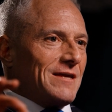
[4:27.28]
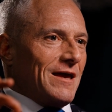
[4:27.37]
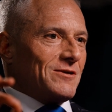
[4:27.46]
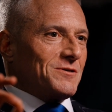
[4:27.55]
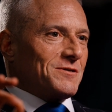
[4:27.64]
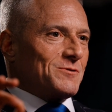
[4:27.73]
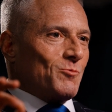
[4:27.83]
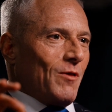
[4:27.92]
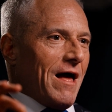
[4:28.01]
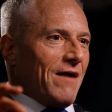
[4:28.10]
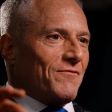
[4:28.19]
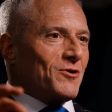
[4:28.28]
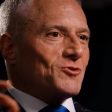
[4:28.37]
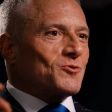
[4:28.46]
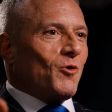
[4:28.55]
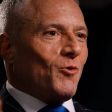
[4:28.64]
stages, will have
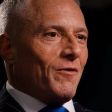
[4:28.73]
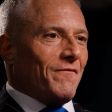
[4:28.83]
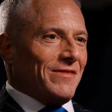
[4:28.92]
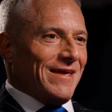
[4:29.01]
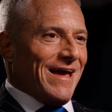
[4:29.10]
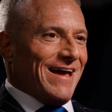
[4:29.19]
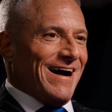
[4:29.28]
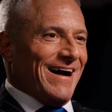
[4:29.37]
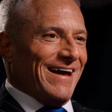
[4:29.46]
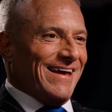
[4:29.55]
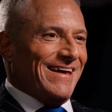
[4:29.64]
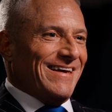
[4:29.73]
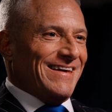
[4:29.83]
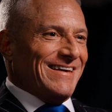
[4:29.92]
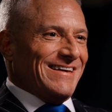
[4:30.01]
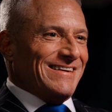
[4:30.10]
control over the AI
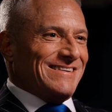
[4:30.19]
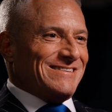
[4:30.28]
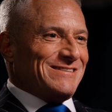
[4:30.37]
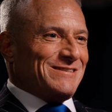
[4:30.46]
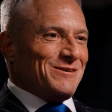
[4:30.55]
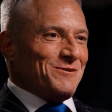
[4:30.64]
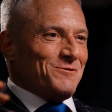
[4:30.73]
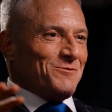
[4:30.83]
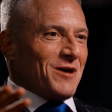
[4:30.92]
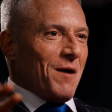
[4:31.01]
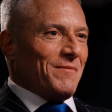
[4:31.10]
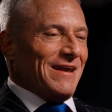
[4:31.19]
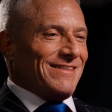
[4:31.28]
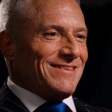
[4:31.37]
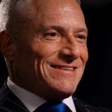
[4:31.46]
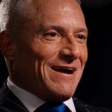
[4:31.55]
to
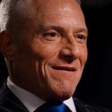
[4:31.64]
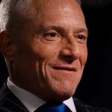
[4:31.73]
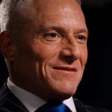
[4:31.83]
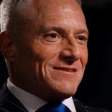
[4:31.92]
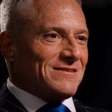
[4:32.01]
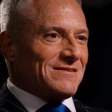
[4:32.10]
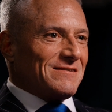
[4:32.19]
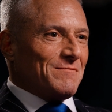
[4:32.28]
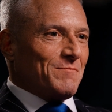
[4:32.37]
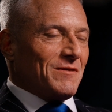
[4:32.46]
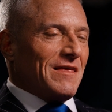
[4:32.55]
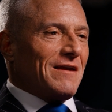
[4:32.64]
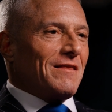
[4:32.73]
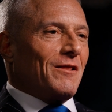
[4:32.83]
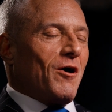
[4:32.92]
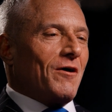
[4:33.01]
dominate the Terrans, but then in
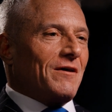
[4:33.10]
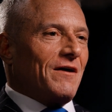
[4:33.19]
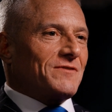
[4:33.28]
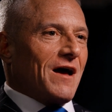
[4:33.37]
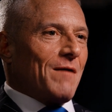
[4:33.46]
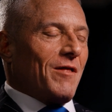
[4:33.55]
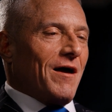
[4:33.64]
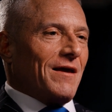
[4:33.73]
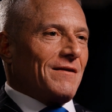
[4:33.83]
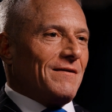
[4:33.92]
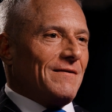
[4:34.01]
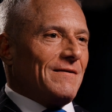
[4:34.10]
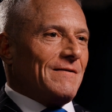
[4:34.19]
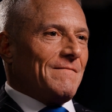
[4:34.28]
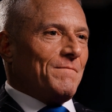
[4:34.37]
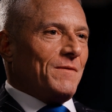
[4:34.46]
the long enough timeline,
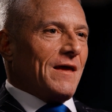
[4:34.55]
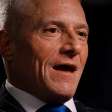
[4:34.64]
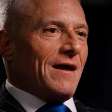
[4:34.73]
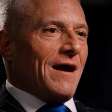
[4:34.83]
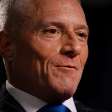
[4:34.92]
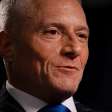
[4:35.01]
the AI